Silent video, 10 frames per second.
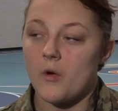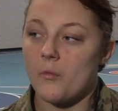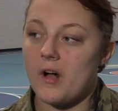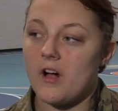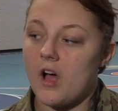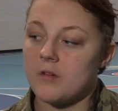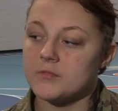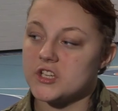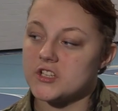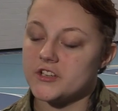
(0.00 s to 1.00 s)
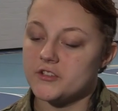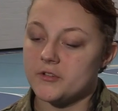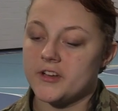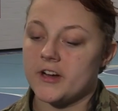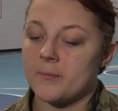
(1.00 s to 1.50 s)
Well, I'm just a
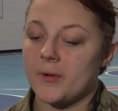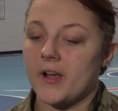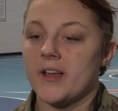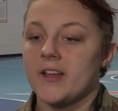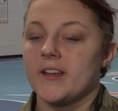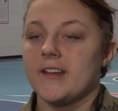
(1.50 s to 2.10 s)
junior, but